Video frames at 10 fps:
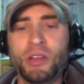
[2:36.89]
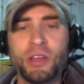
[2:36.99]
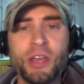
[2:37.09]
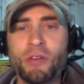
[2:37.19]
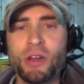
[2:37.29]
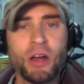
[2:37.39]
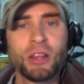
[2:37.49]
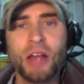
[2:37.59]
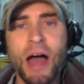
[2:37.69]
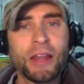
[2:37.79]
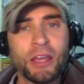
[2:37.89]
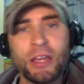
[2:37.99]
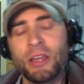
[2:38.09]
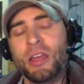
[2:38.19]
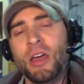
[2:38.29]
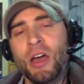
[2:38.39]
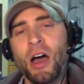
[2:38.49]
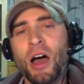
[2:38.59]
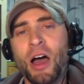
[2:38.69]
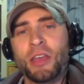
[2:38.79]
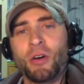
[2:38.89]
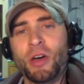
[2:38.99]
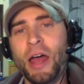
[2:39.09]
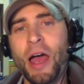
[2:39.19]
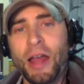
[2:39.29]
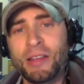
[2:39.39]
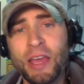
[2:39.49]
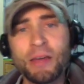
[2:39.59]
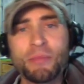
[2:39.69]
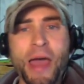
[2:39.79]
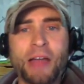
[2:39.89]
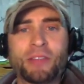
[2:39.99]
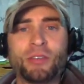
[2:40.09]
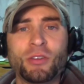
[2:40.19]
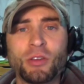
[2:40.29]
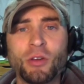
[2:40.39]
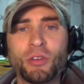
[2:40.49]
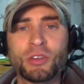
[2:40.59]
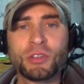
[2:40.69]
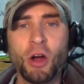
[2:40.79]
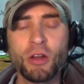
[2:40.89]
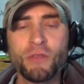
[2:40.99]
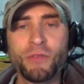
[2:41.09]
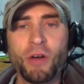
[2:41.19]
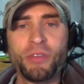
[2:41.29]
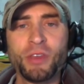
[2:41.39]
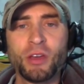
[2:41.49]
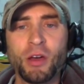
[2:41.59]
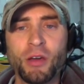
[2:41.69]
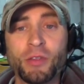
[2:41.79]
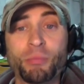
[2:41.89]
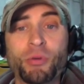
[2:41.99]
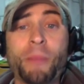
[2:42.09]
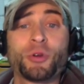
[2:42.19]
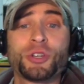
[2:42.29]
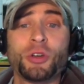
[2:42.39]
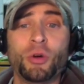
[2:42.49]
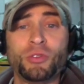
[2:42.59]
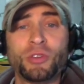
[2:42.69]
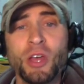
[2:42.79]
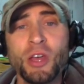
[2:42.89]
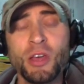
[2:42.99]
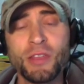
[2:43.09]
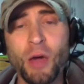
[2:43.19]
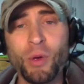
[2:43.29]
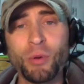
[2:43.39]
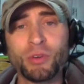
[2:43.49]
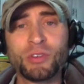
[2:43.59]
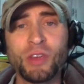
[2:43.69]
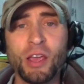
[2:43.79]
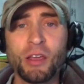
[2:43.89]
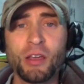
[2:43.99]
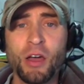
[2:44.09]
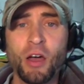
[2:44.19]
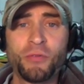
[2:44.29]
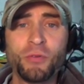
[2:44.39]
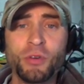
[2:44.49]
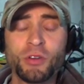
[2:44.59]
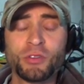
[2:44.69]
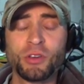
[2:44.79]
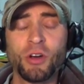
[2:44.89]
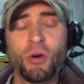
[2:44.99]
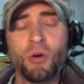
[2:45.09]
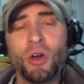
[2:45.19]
You hear it a lot lately, and I take it back to the start of the prepper shows that we were seeing a few years ago.